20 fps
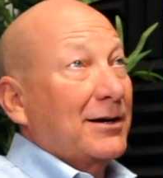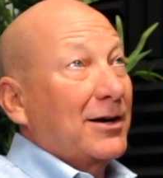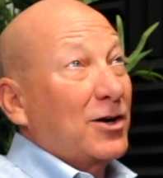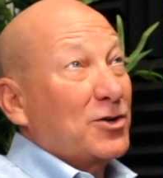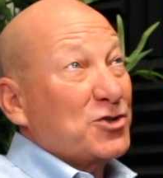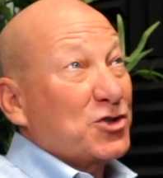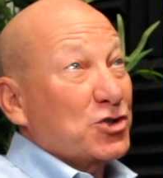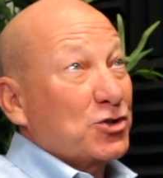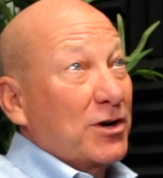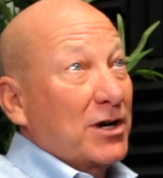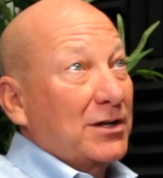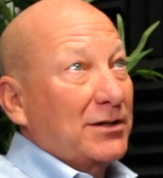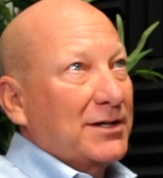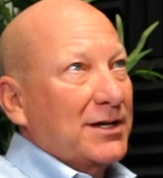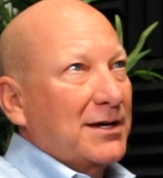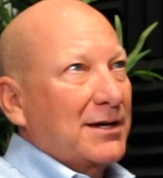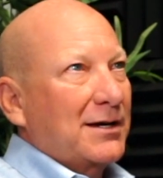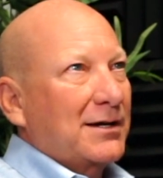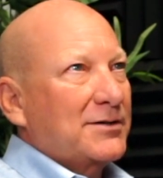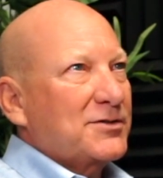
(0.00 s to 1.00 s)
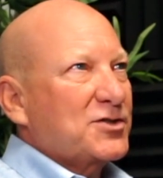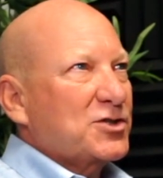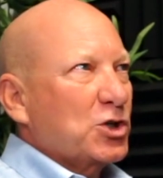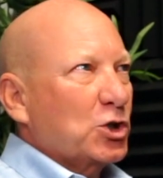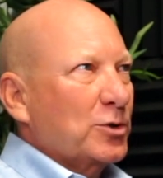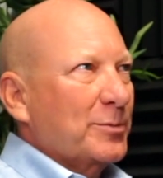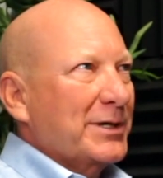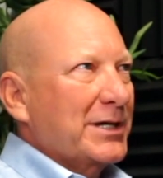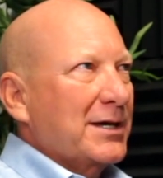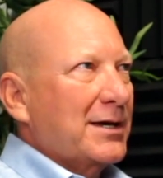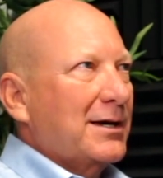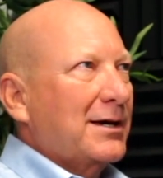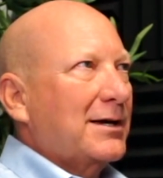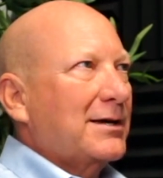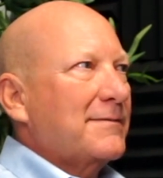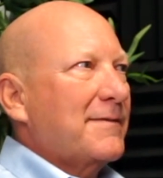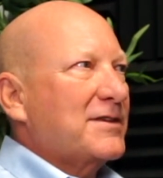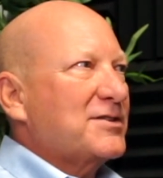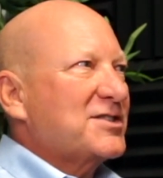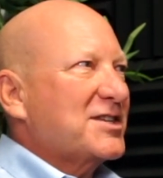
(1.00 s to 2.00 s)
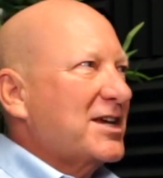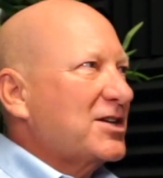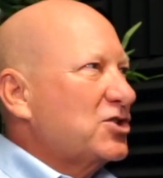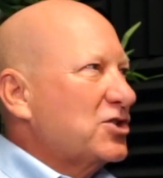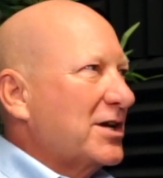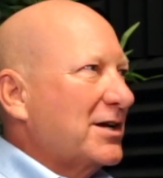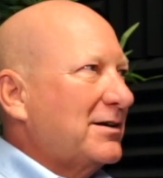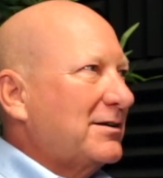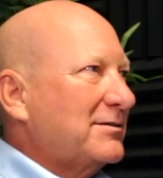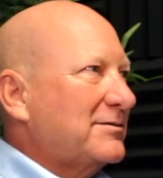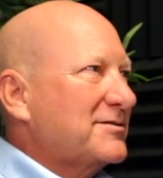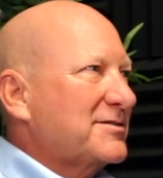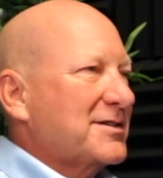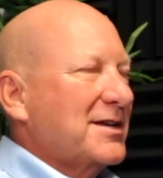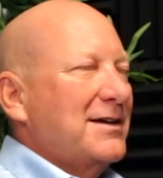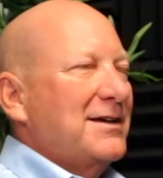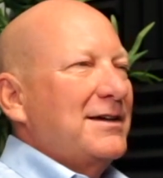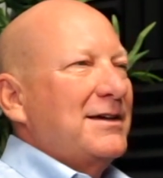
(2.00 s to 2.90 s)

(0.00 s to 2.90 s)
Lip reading: Australia, Serbia, the Seychelles.